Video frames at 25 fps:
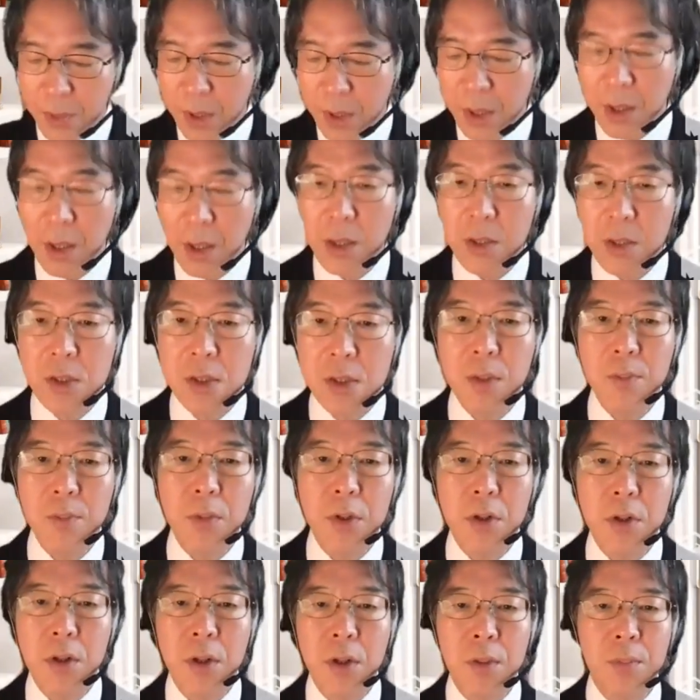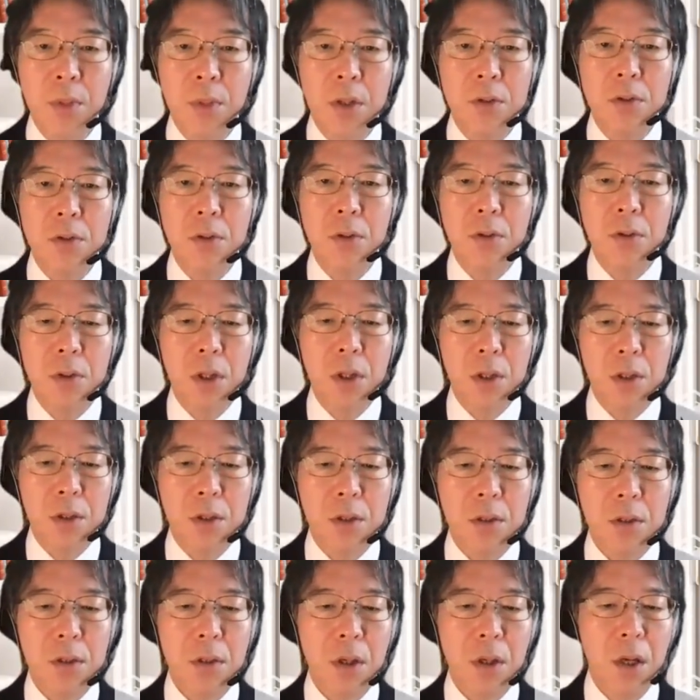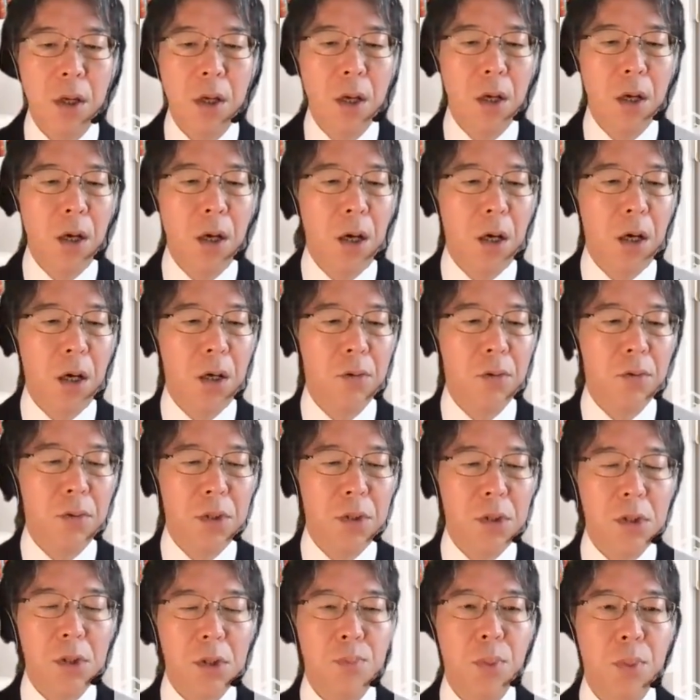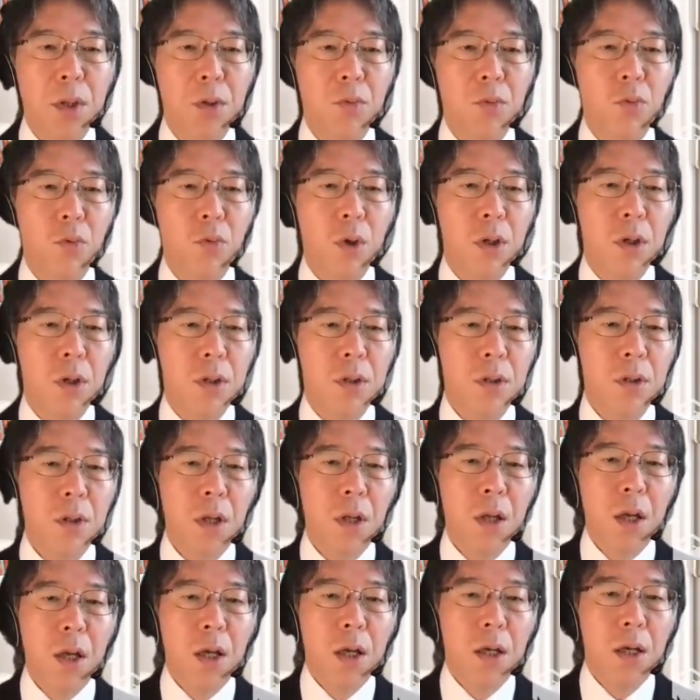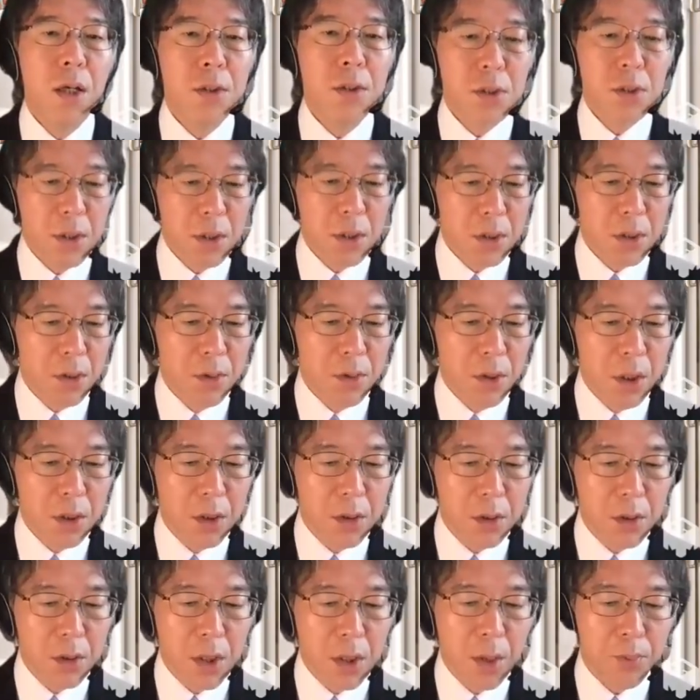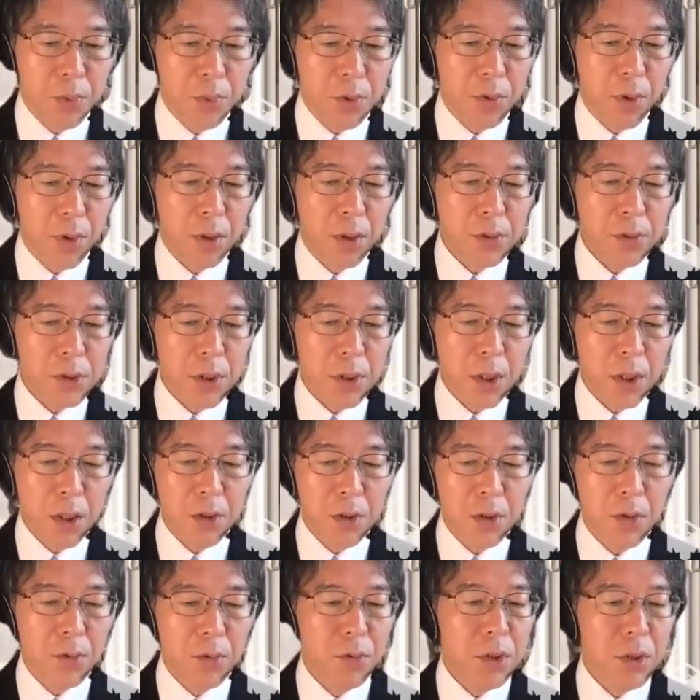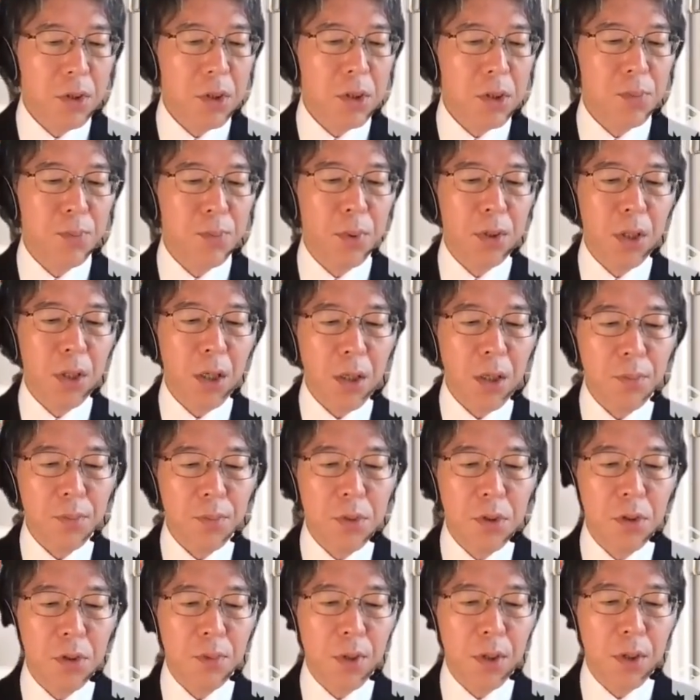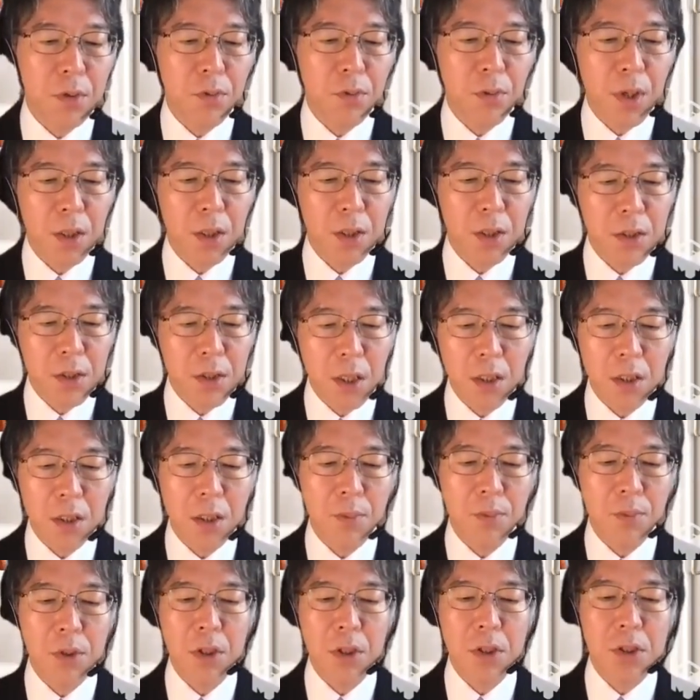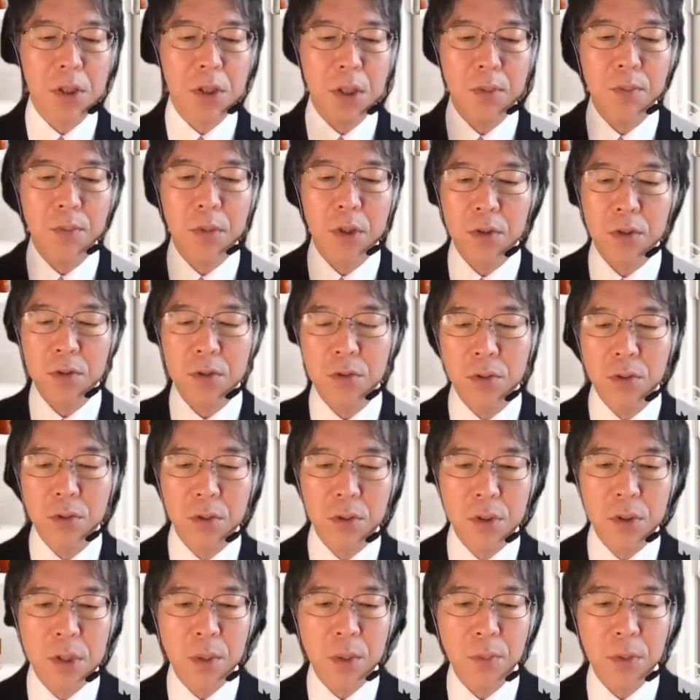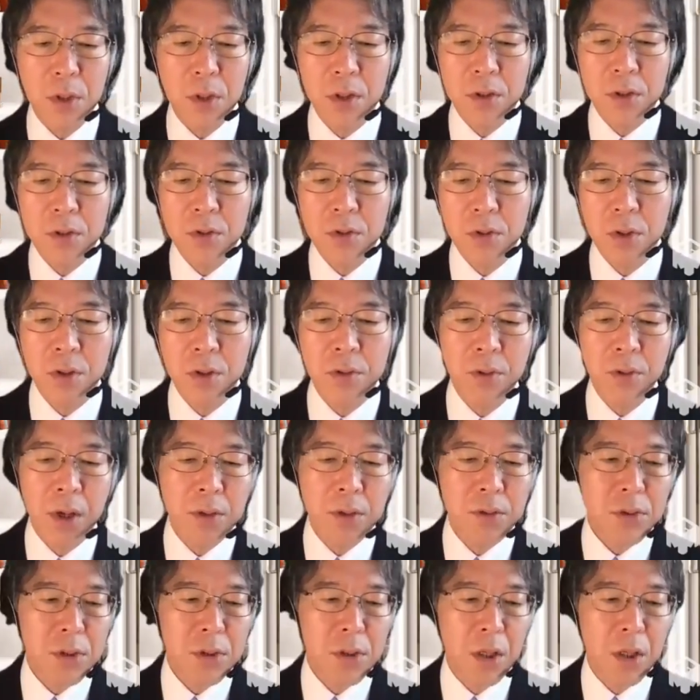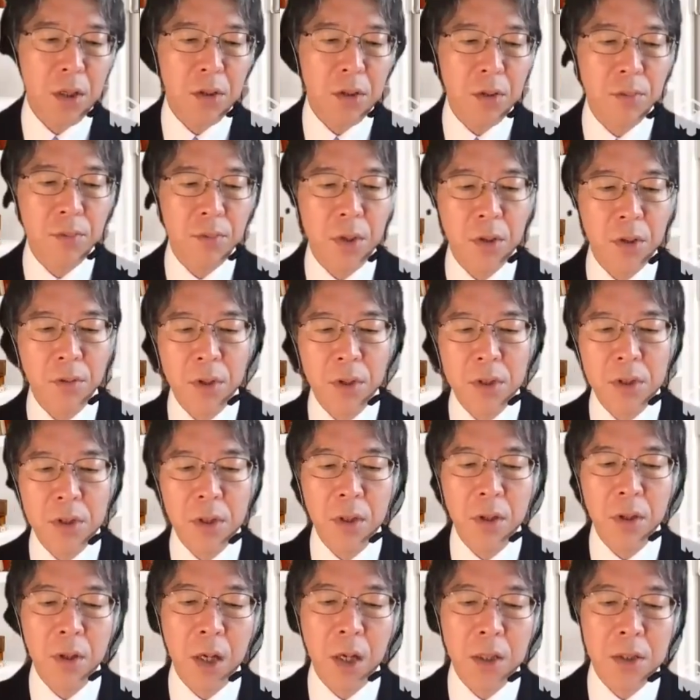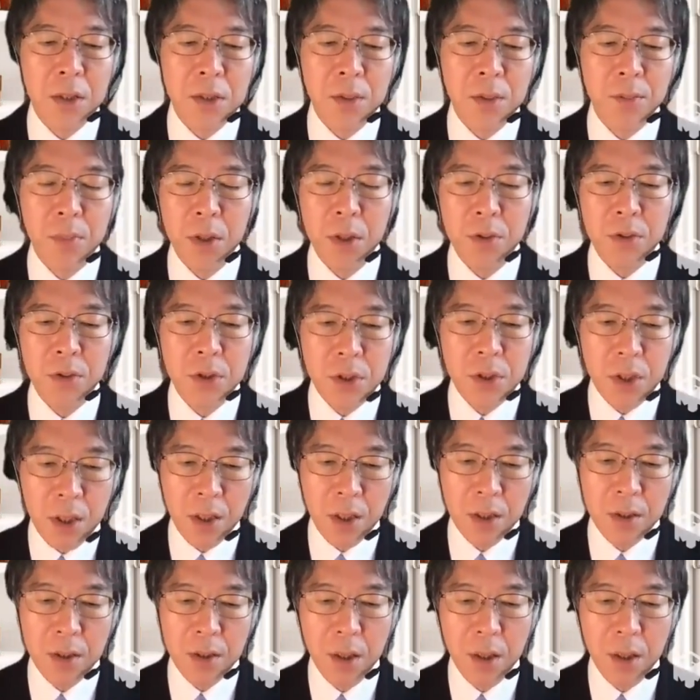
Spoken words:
that a similar Hamiltonian with spin one has a unique gap ground state, which is believed to be qualitatively similar to the ground state of the original Heisenberg chain.